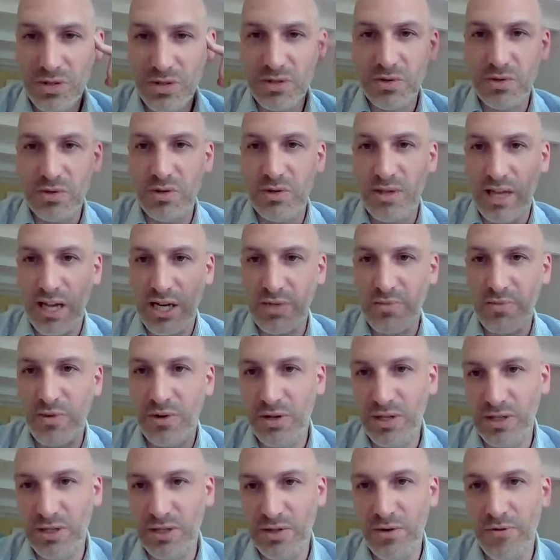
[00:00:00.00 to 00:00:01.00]
So the
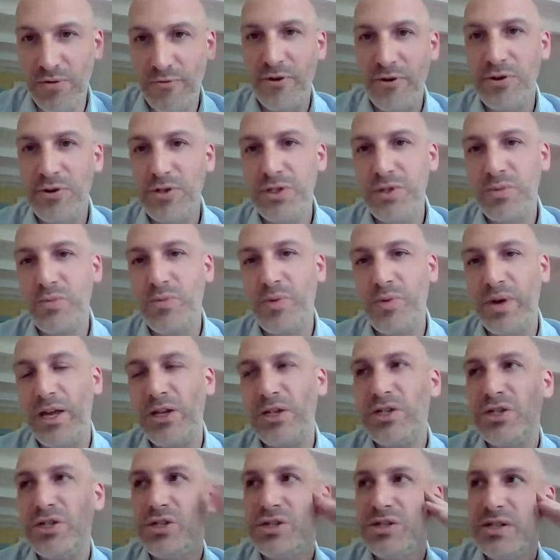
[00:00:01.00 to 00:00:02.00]
dashboard is the first
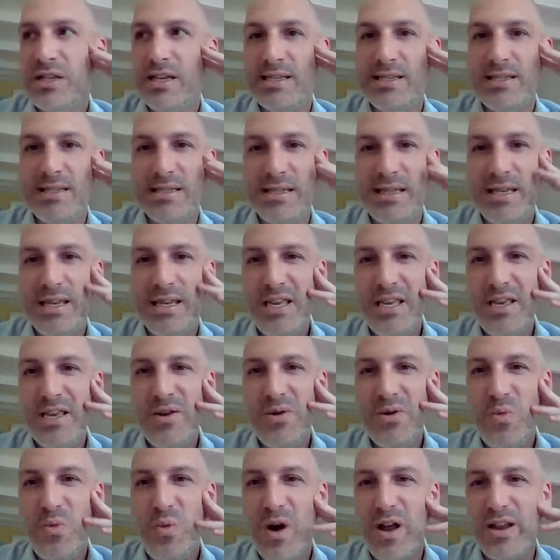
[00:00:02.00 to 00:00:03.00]
page they see
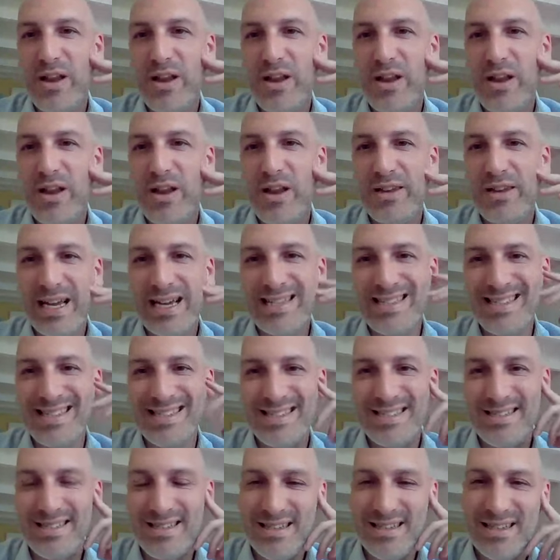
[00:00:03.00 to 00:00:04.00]
when they
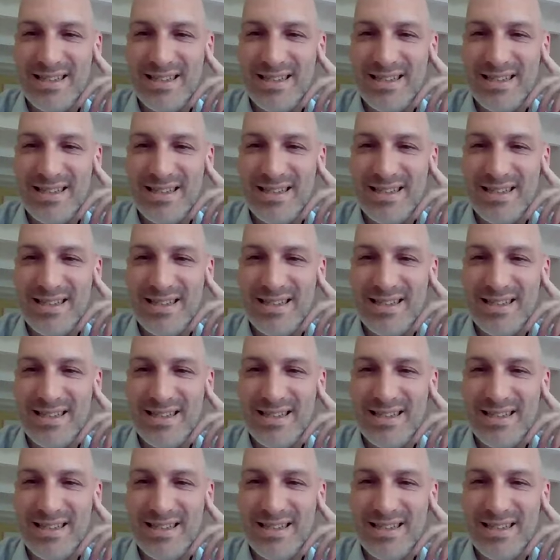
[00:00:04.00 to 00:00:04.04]
connect